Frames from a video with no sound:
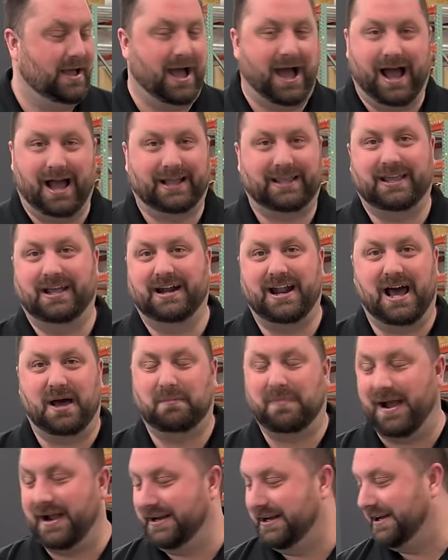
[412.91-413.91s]
I cannot
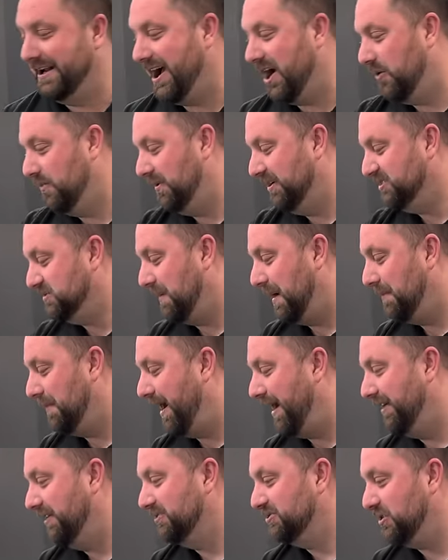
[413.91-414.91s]
bind it down because my
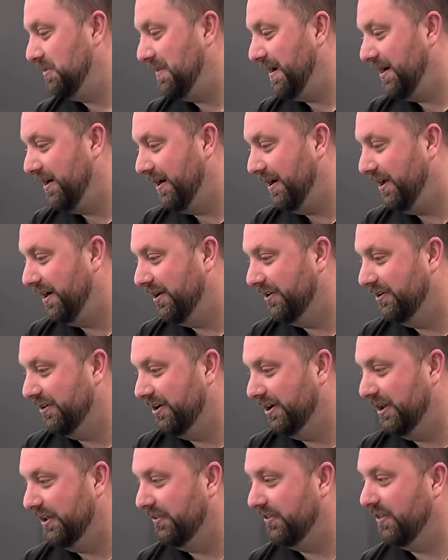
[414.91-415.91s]
binders are buried
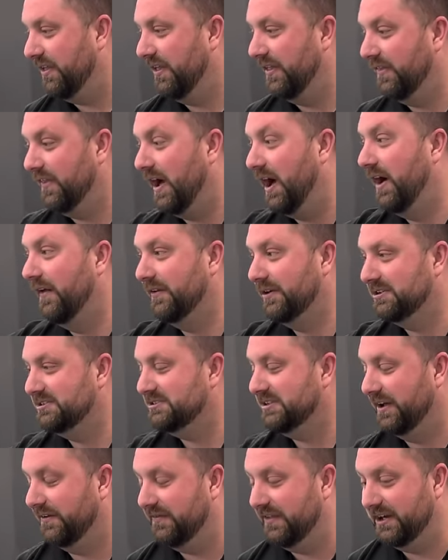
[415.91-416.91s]
underneath the other
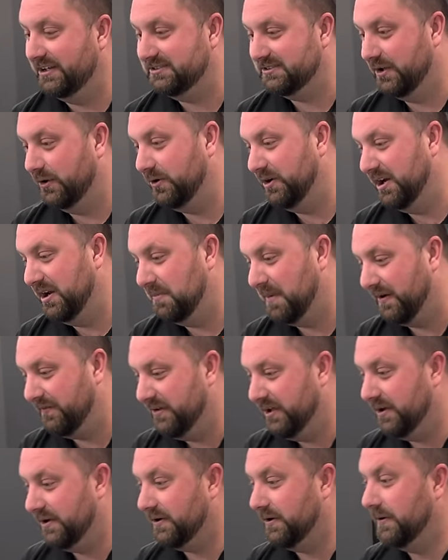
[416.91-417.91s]
stuff that is loaded in my
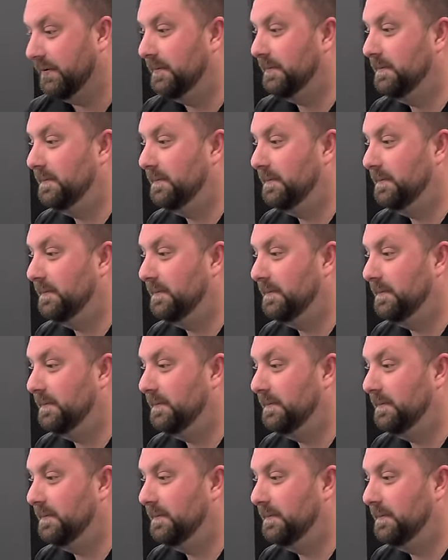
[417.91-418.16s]
vehicle.